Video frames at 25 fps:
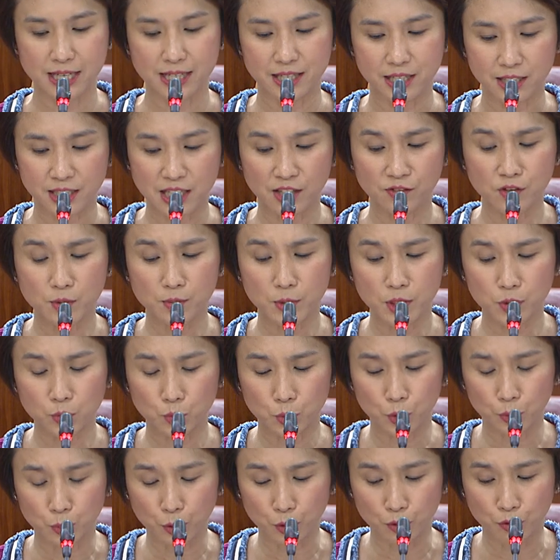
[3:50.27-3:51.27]
the
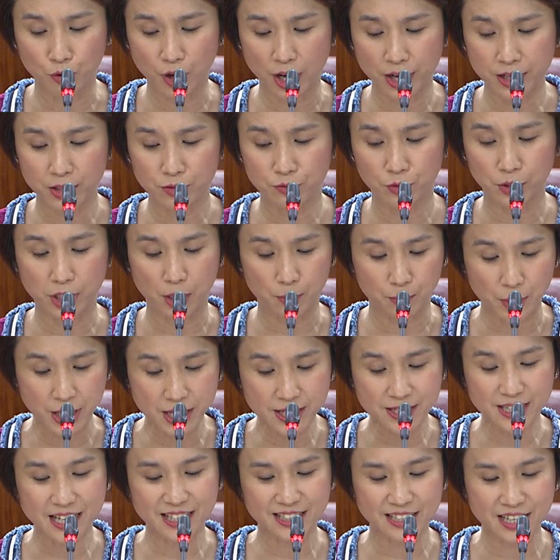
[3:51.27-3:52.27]
government will provide for their
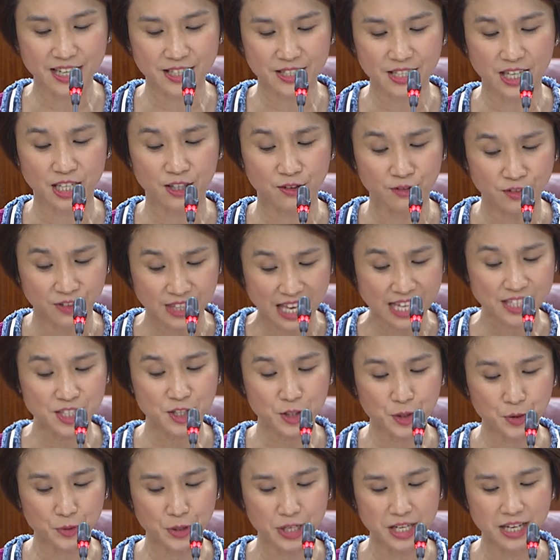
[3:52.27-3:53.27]
basic needs and, if
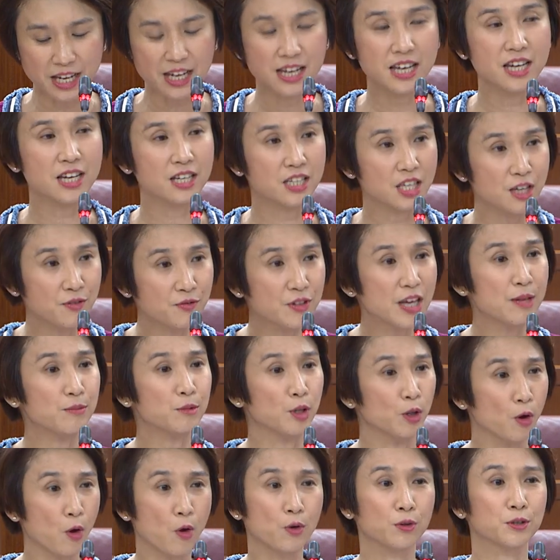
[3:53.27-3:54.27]
necessary, give them
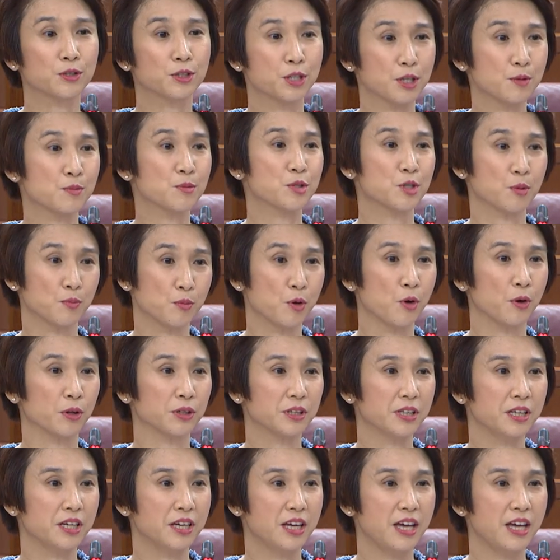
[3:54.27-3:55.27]
the long-term support.